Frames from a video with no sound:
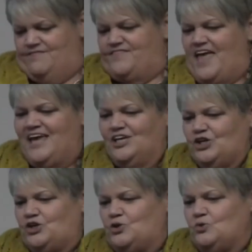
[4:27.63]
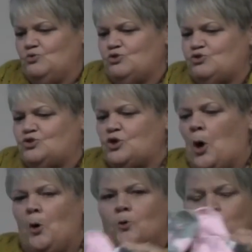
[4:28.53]
Thank you so
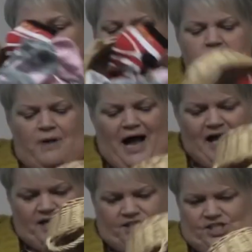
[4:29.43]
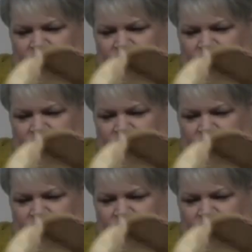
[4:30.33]
much.